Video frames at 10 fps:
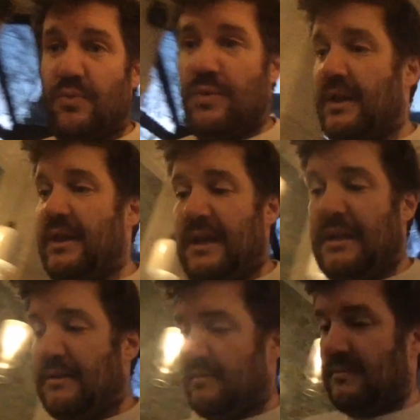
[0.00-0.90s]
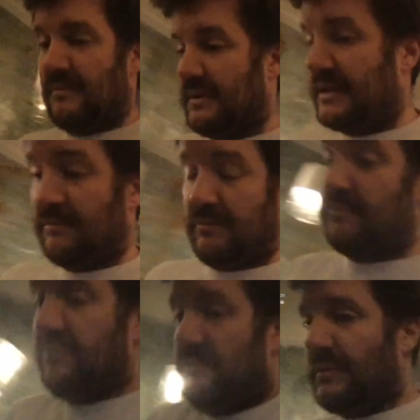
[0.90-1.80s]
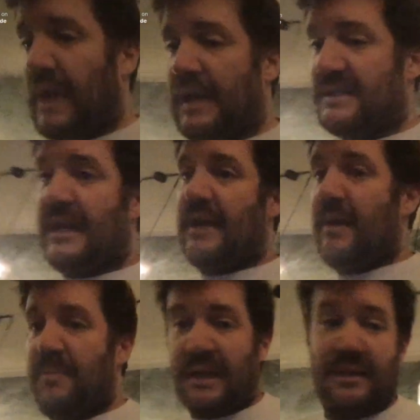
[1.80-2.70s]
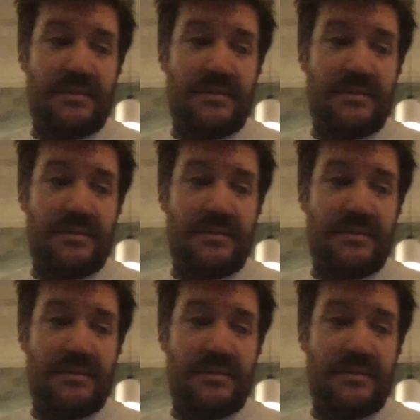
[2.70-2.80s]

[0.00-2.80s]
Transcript: really, I'd say, a big